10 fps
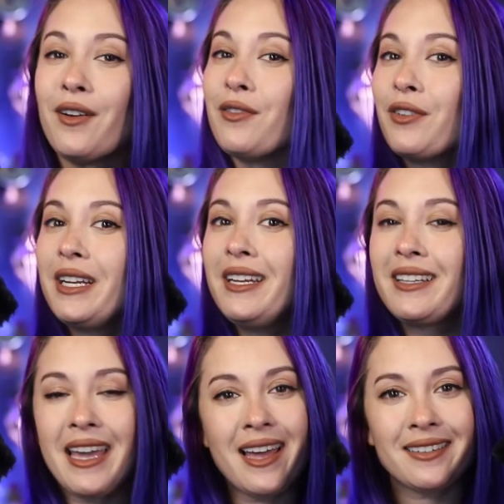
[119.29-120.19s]
of free
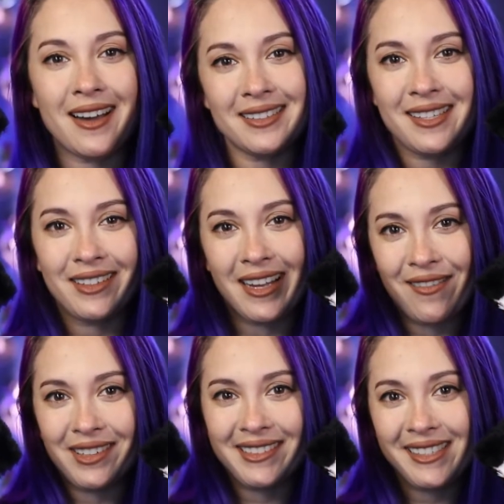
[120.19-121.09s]
cat Cosear
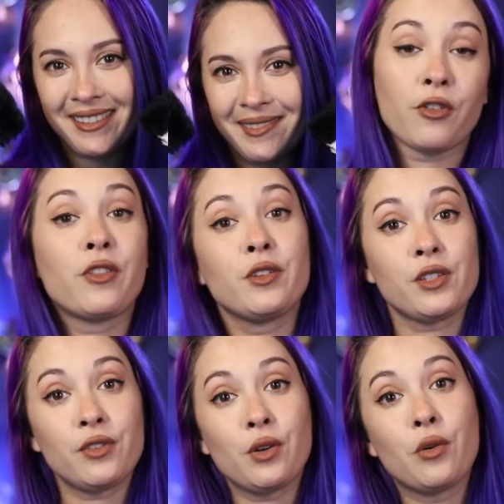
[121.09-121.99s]
covers. For those
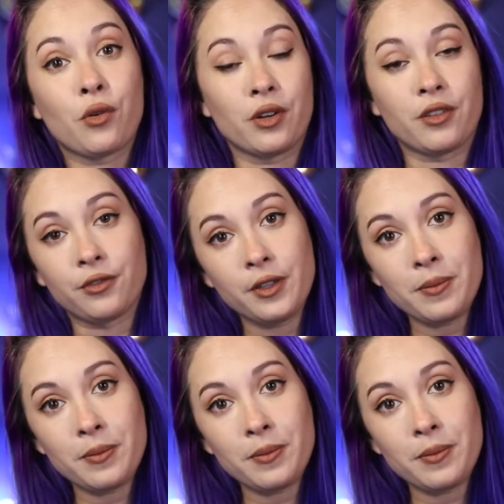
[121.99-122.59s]
of you who ordered the flip